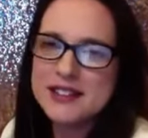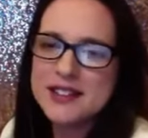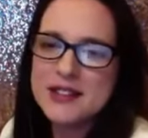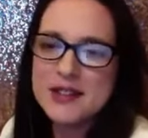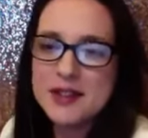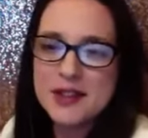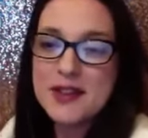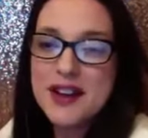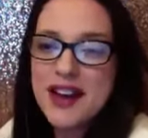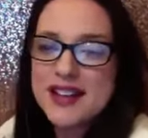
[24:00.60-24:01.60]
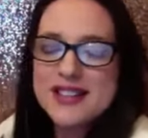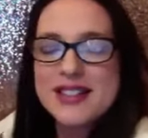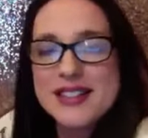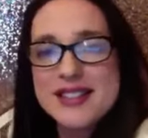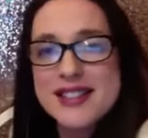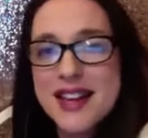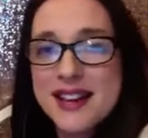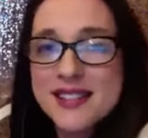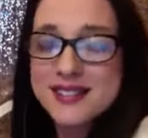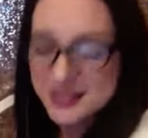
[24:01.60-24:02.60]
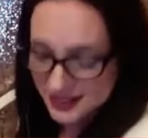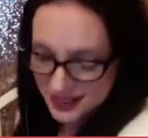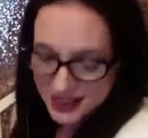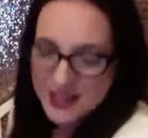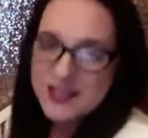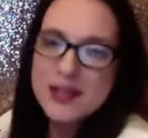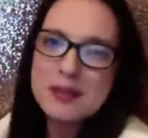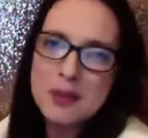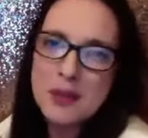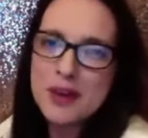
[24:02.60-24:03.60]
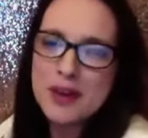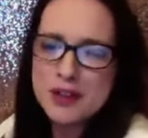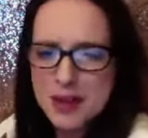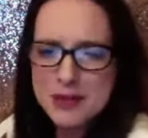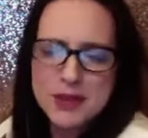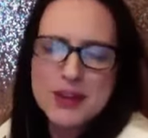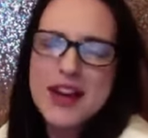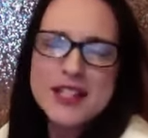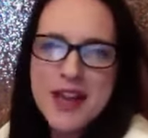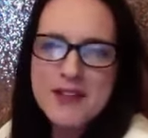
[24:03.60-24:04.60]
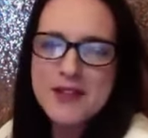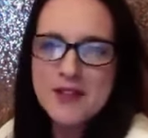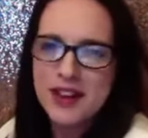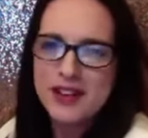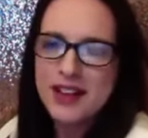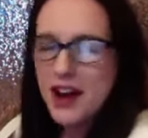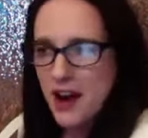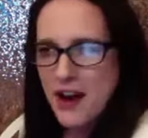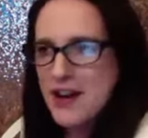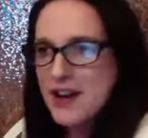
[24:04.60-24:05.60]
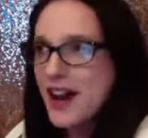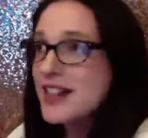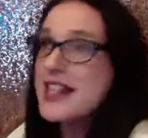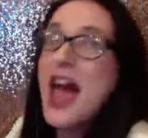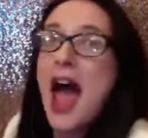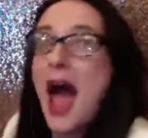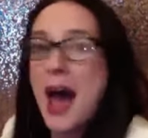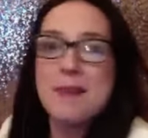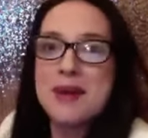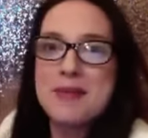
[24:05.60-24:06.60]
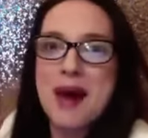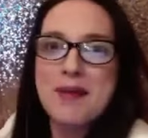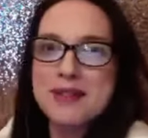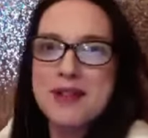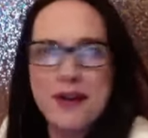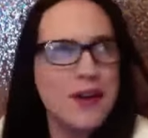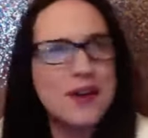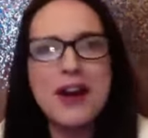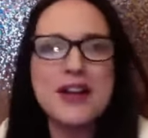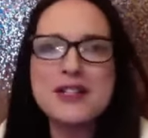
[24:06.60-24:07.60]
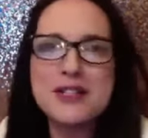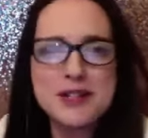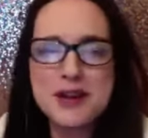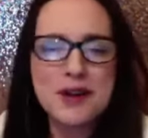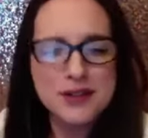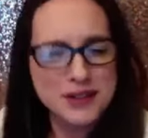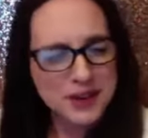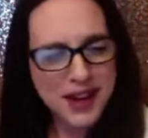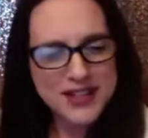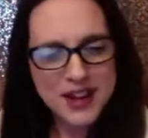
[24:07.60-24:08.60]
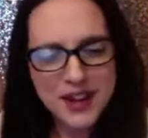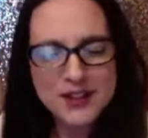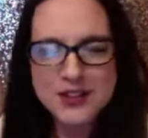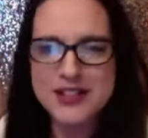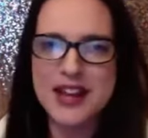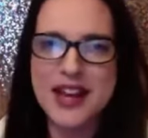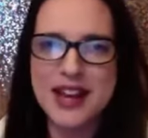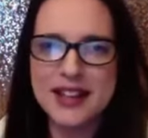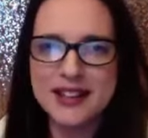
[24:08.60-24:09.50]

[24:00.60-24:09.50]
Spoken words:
so that you guys can sell even more gems. Are you guys having fun? Are you guys happy about what's going on? Are you guys stoked? Do you guys understand